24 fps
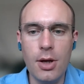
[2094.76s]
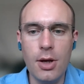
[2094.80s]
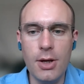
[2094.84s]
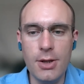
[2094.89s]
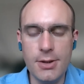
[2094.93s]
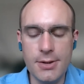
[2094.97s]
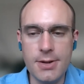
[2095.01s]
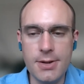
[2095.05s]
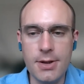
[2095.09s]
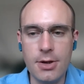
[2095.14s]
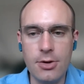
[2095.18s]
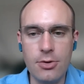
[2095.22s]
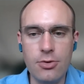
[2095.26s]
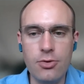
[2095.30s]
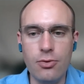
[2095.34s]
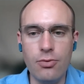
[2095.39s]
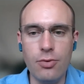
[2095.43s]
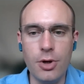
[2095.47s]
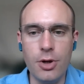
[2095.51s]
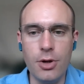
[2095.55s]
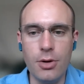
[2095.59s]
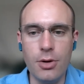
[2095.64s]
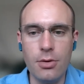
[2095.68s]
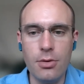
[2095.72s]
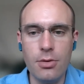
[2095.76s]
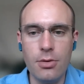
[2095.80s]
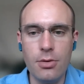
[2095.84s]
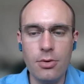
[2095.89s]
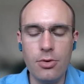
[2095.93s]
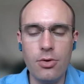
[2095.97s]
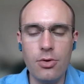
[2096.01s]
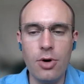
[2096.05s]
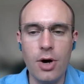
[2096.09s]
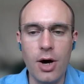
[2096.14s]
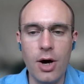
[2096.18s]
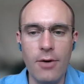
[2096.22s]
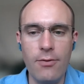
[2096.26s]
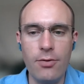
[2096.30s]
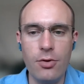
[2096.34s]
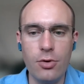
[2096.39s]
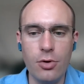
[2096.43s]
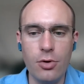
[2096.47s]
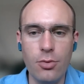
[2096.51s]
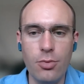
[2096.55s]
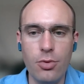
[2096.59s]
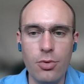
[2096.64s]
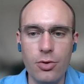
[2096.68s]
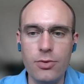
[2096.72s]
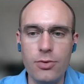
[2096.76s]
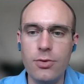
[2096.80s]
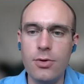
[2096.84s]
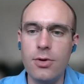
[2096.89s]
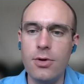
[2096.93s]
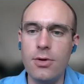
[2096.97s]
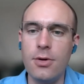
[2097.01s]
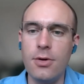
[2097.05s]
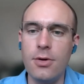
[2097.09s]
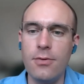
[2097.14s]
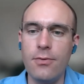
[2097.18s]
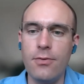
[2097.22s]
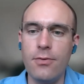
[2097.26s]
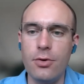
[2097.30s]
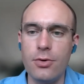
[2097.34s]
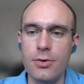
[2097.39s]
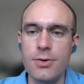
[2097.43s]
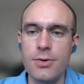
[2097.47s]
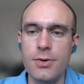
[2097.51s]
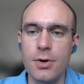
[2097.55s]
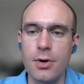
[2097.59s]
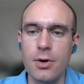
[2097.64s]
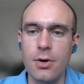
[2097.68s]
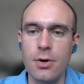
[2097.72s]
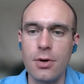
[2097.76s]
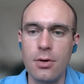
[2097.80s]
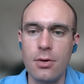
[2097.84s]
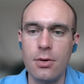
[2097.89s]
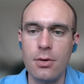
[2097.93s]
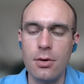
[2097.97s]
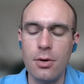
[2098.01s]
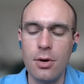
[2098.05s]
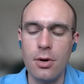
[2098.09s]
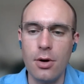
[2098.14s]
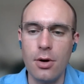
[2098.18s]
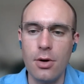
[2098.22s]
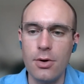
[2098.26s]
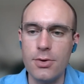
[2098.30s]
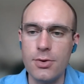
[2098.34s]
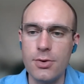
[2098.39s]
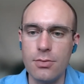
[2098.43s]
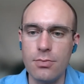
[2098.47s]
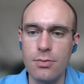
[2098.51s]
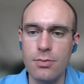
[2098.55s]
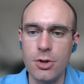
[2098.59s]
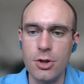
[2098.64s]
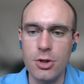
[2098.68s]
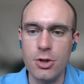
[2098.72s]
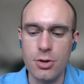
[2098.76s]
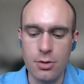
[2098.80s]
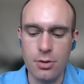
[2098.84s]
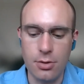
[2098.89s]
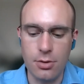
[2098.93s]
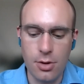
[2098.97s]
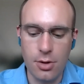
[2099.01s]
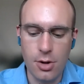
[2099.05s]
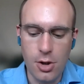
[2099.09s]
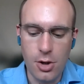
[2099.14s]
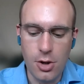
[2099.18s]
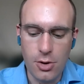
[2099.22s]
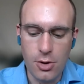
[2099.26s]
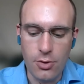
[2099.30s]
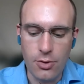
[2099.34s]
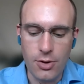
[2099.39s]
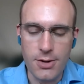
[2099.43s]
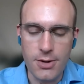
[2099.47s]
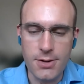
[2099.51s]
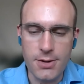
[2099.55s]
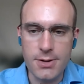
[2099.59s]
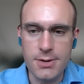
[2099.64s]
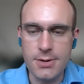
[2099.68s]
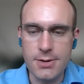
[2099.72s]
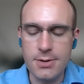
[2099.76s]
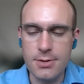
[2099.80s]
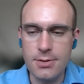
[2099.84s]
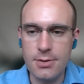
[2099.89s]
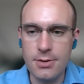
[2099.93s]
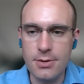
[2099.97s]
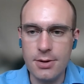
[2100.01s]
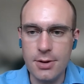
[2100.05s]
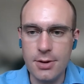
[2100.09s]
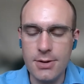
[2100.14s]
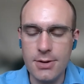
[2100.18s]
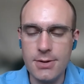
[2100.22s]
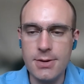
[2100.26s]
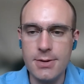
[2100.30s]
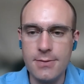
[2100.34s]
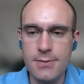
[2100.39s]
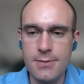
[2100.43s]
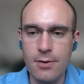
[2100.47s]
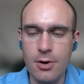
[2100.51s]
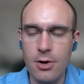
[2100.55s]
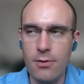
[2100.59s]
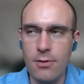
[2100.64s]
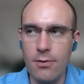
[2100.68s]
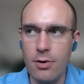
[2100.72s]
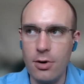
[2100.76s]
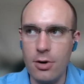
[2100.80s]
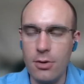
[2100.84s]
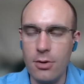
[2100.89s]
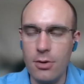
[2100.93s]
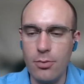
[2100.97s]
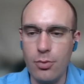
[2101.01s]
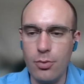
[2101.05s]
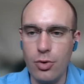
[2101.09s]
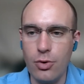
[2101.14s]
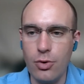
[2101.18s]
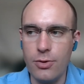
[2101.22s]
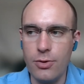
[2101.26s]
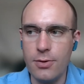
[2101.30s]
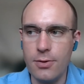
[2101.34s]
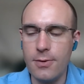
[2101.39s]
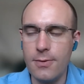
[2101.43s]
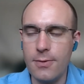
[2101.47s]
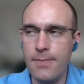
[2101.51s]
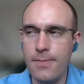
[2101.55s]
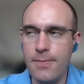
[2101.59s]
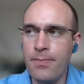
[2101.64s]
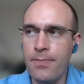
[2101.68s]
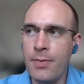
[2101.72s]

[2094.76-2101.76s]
is there to win. You have no opportunity for a second submission. So this is very, very important.